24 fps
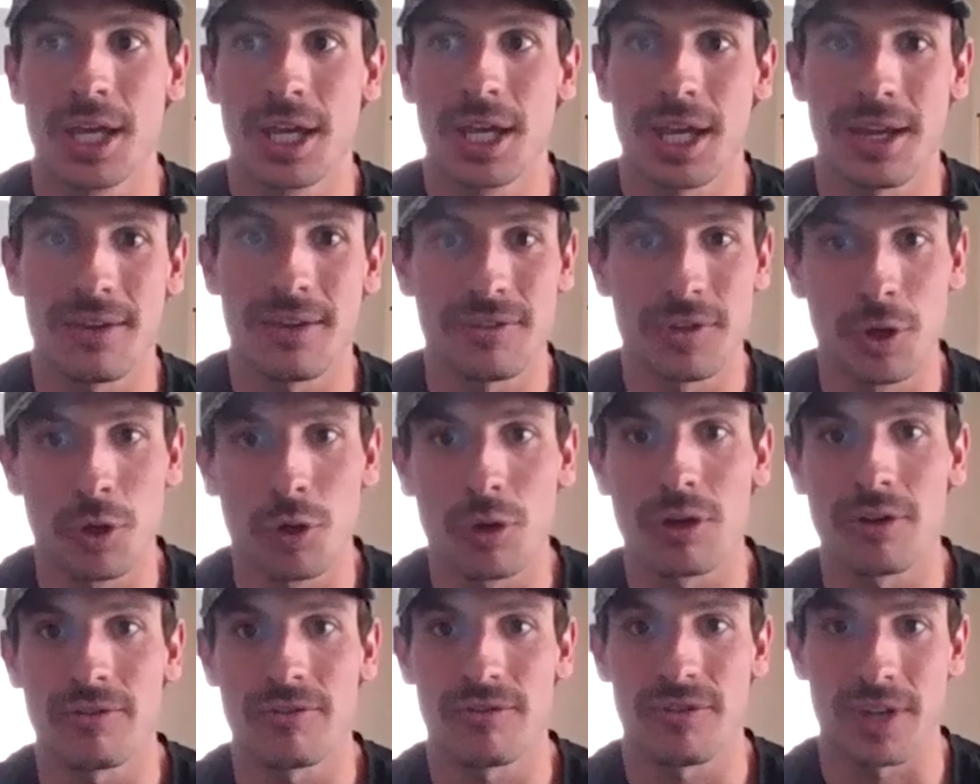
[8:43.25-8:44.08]
if
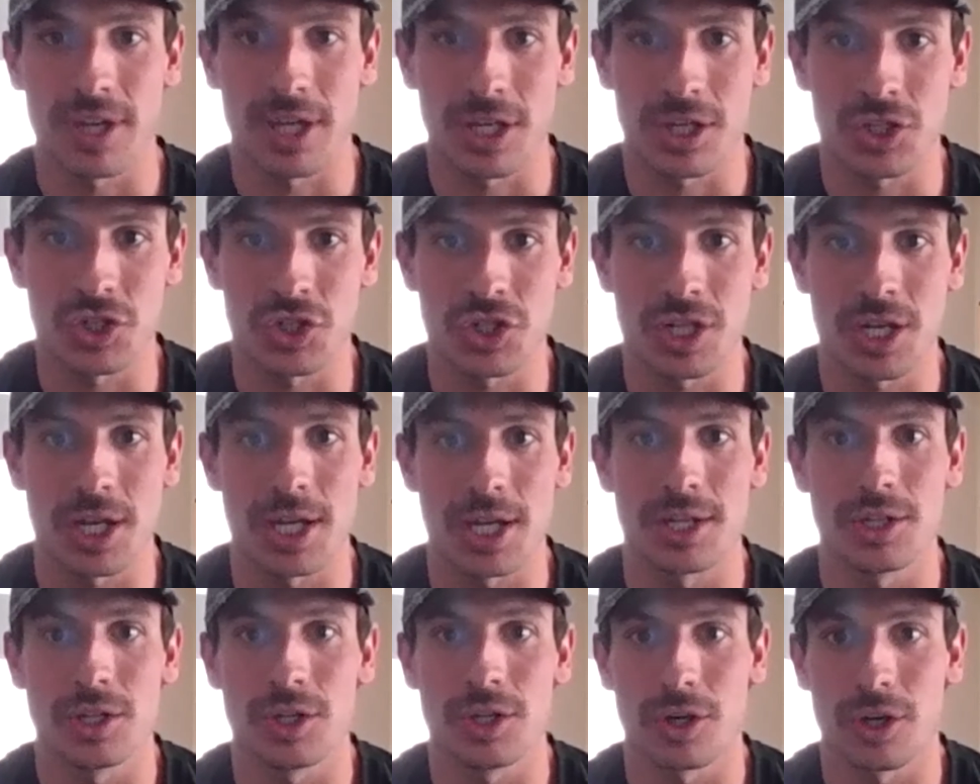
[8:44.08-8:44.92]
you're a fish
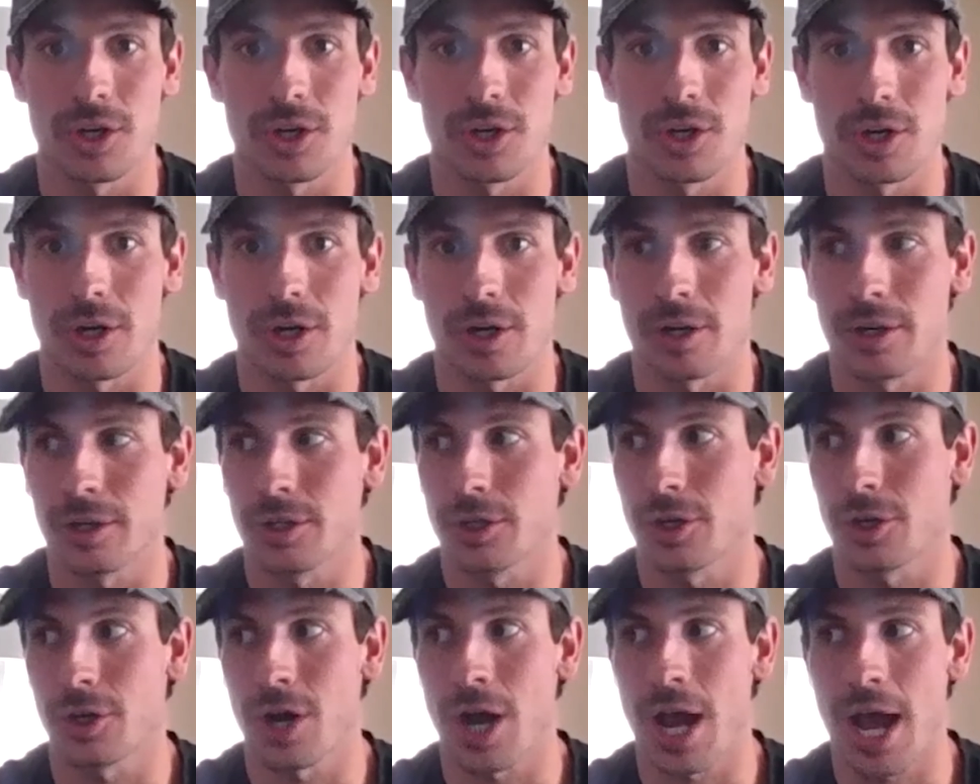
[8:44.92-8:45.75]
and
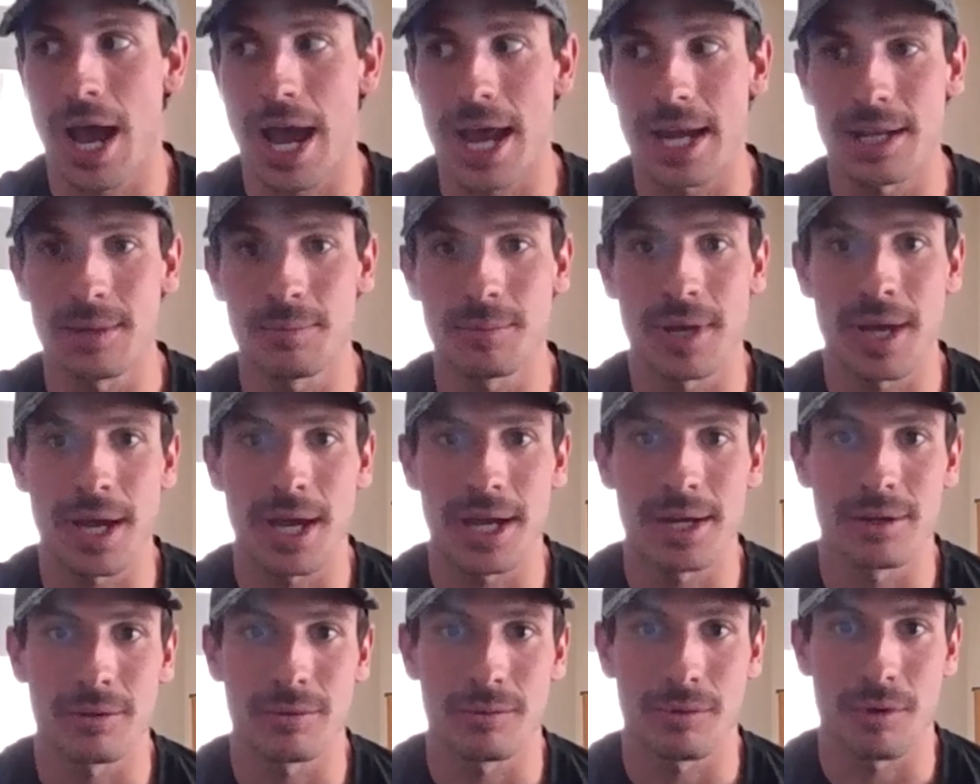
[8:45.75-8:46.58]
you're hiding
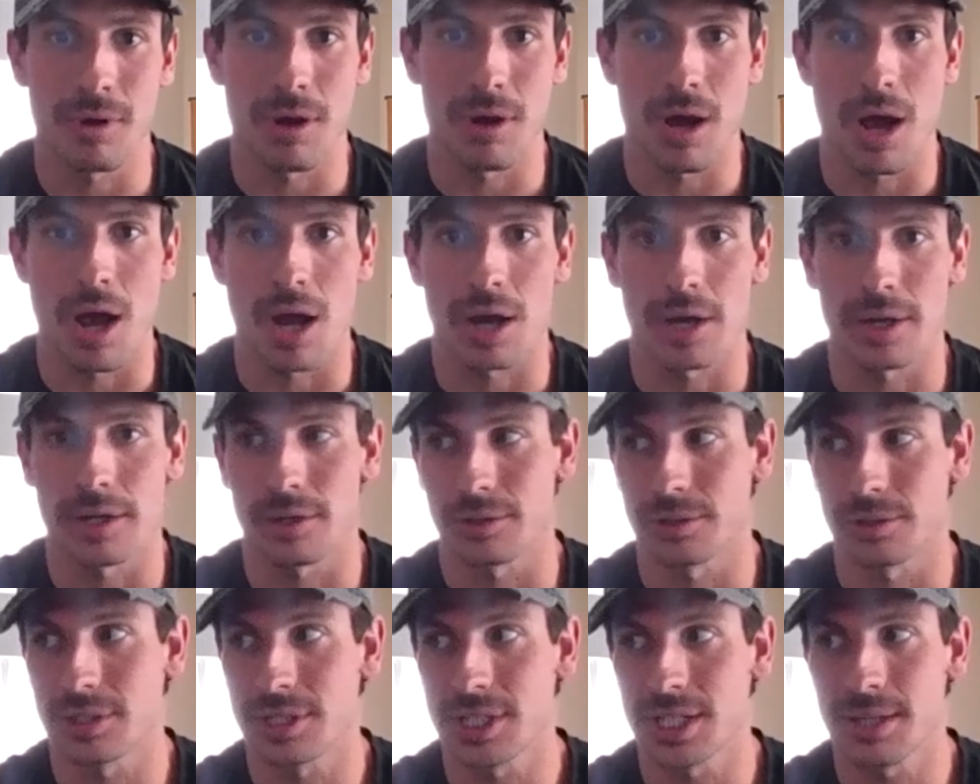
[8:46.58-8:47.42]
behind a rock,
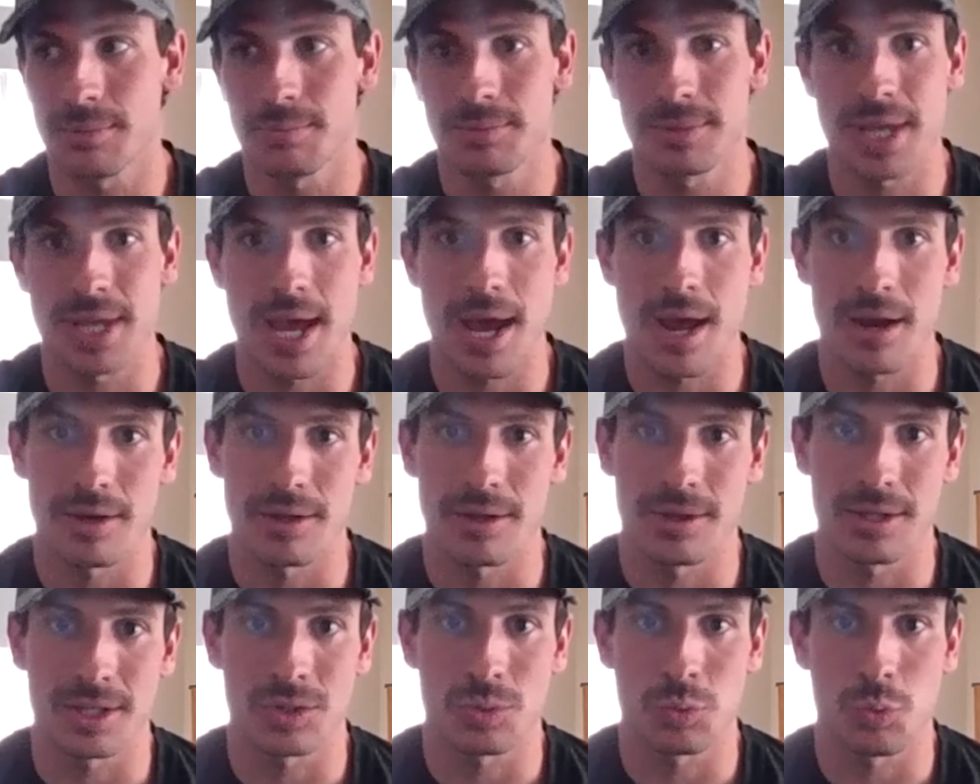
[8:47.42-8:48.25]
you're deep down
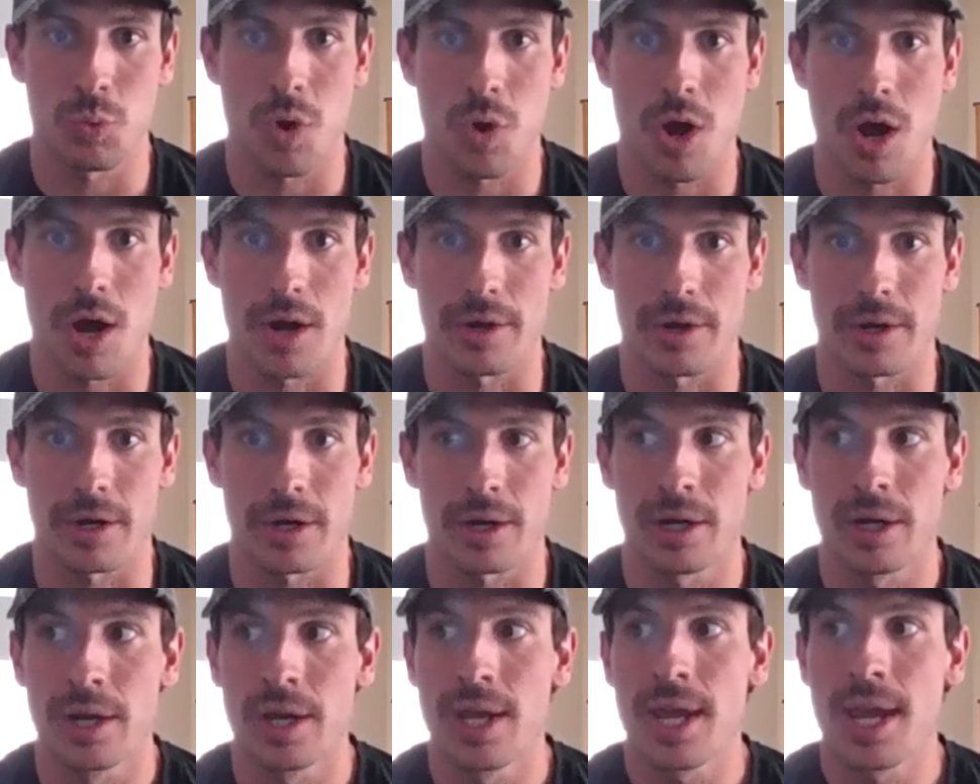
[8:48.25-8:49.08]
in this water,